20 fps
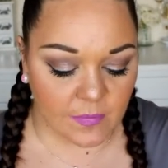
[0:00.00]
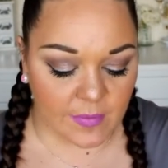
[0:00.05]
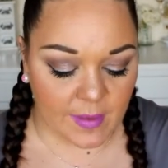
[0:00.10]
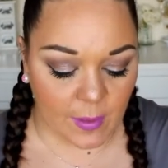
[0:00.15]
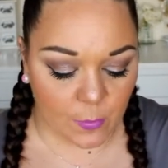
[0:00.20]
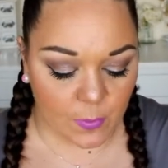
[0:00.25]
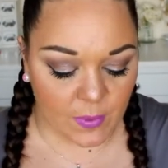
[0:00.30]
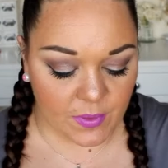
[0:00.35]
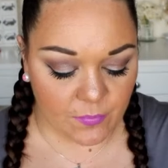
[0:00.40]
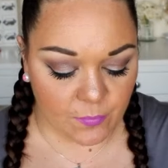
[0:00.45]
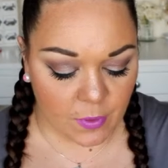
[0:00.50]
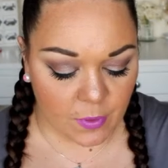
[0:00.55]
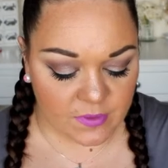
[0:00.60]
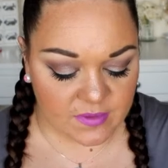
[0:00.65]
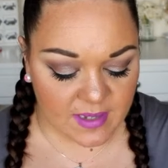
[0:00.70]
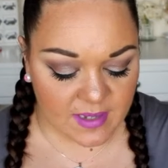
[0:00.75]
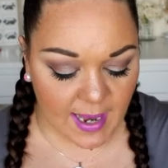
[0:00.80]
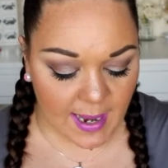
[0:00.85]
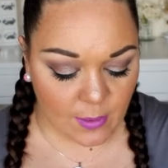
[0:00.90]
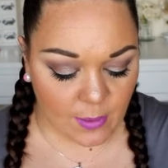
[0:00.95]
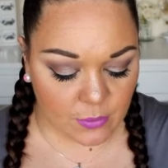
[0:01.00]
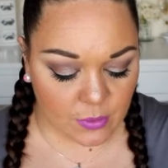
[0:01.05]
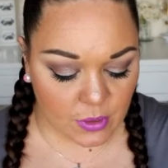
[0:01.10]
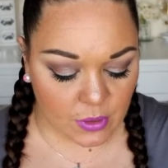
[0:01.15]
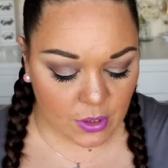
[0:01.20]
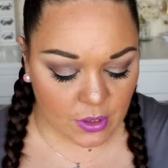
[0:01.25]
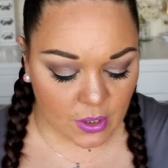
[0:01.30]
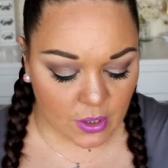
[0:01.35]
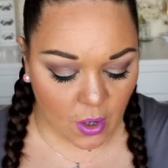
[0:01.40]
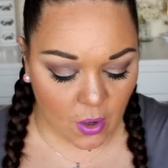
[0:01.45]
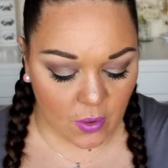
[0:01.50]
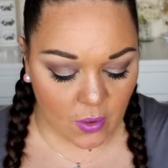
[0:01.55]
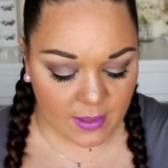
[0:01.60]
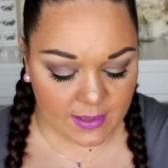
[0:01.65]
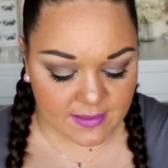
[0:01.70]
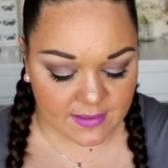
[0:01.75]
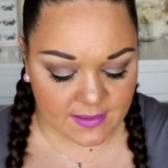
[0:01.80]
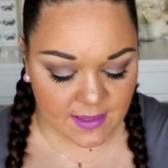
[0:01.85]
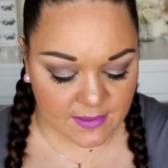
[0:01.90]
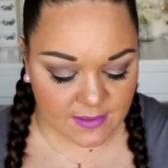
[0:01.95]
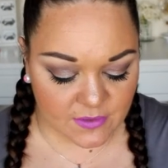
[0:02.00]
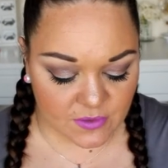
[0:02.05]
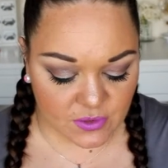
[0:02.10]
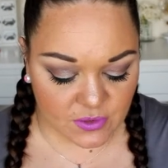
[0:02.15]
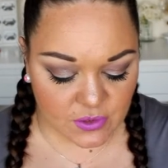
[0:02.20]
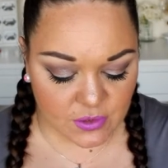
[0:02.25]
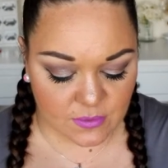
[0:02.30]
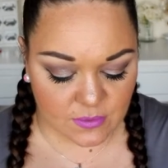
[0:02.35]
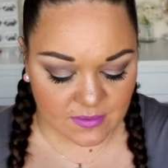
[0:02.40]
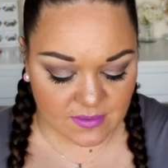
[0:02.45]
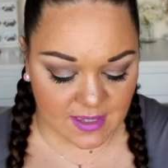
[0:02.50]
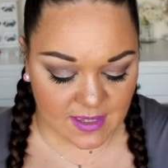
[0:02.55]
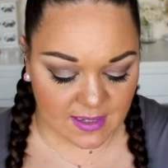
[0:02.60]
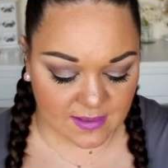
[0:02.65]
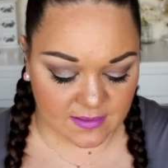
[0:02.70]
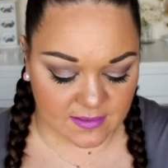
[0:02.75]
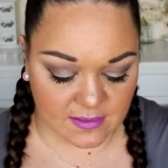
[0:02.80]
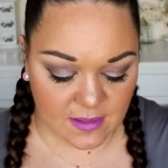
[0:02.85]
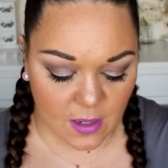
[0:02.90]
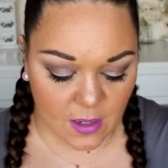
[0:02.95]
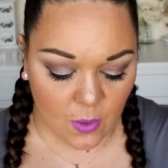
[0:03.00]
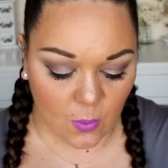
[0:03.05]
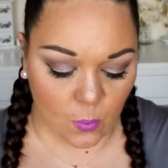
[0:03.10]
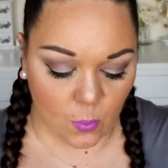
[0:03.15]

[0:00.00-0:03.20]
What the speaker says: Now with Rosy Outlook, I tend to use this